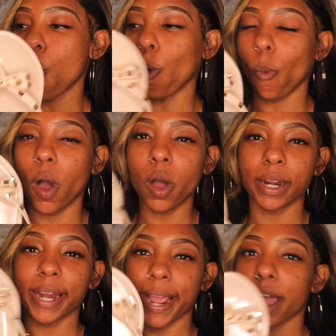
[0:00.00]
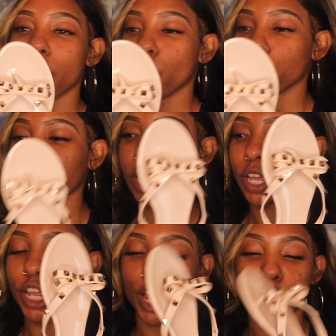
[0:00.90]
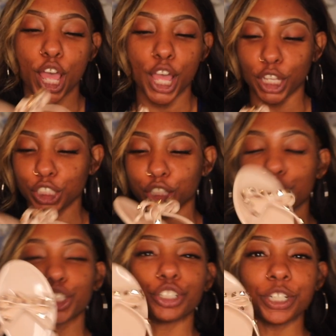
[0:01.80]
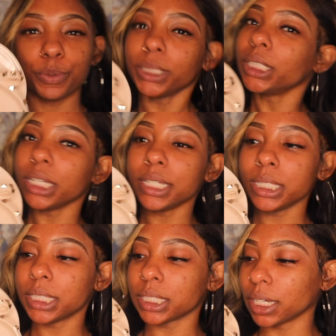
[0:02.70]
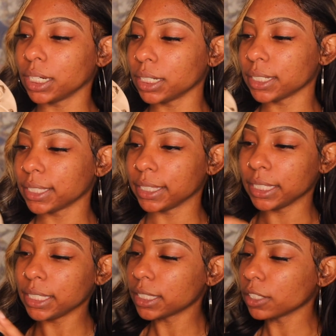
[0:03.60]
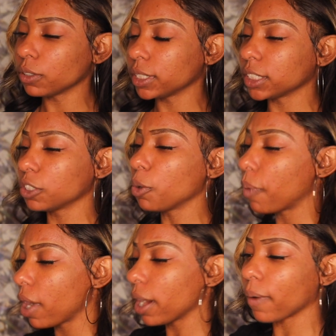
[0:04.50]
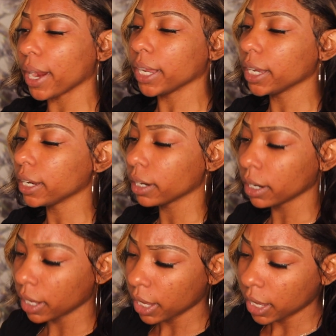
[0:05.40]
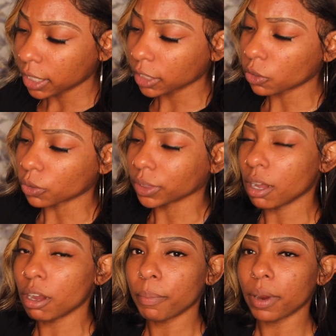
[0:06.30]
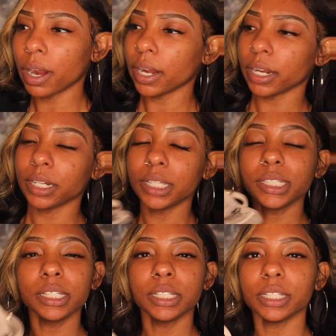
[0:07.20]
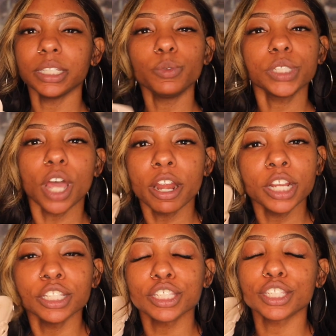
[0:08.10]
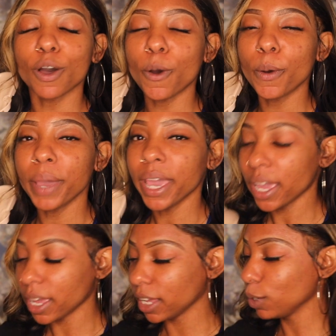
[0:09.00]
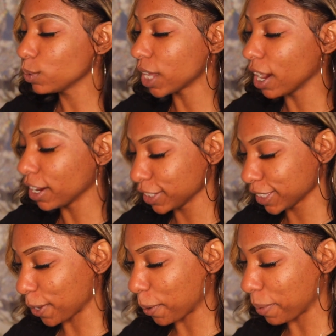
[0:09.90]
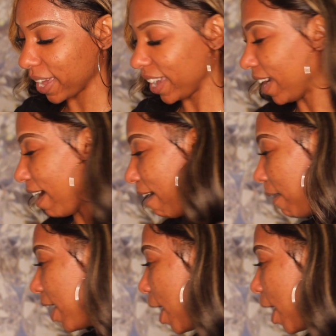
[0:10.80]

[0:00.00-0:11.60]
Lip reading: walk down the street with these, because the little part right here, the little thong part, it was hurting so bad. It was hurting so bad, y'all.